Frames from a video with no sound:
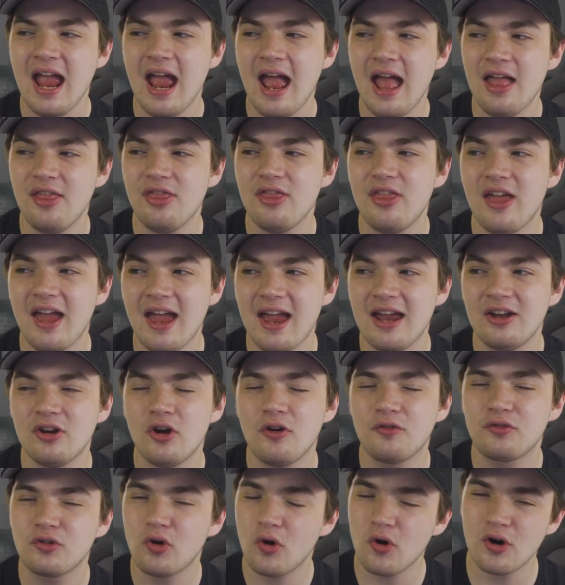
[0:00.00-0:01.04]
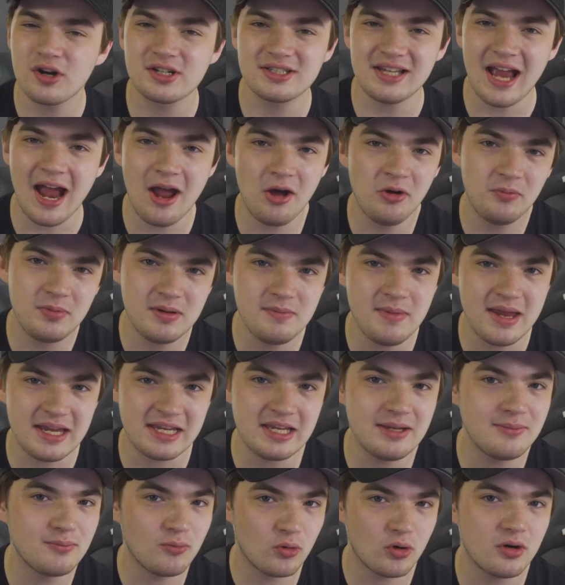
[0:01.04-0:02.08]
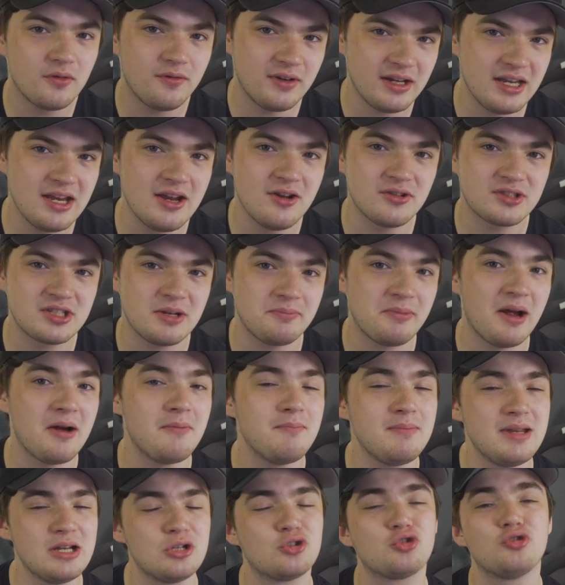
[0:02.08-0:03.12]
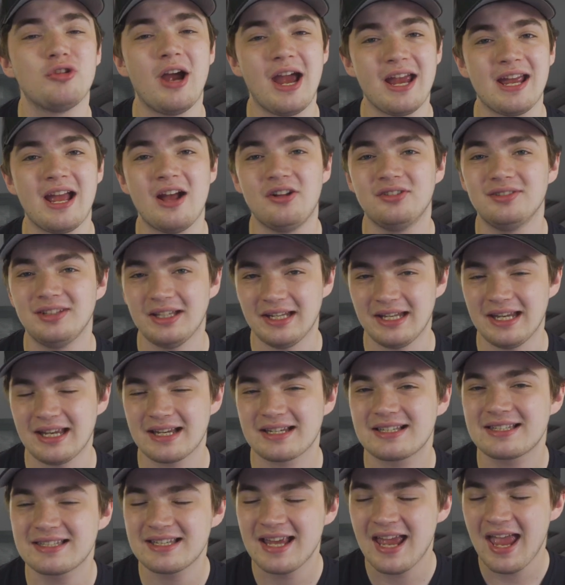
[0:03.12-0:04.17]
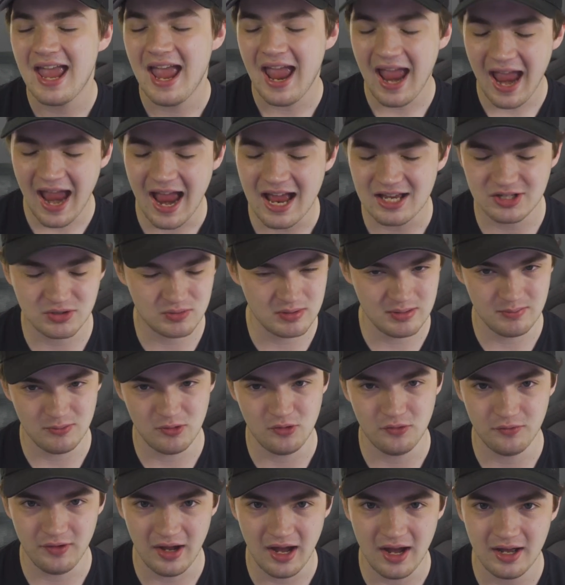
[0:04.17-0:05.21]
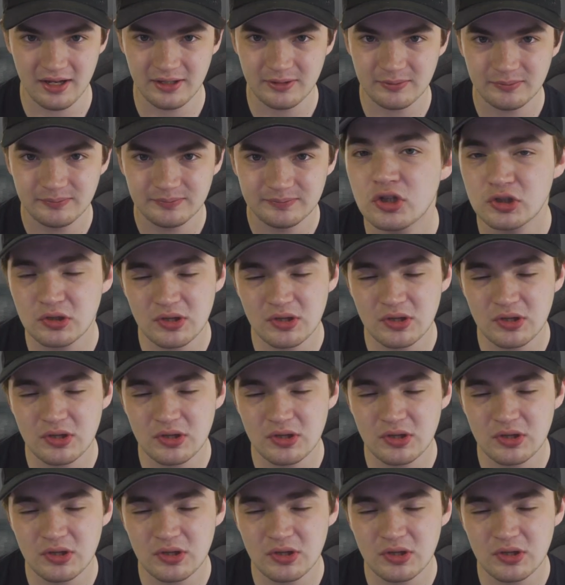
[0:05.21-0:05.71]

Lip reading: And then, of course, I'll be making more videos about me trying out Linux as we move on.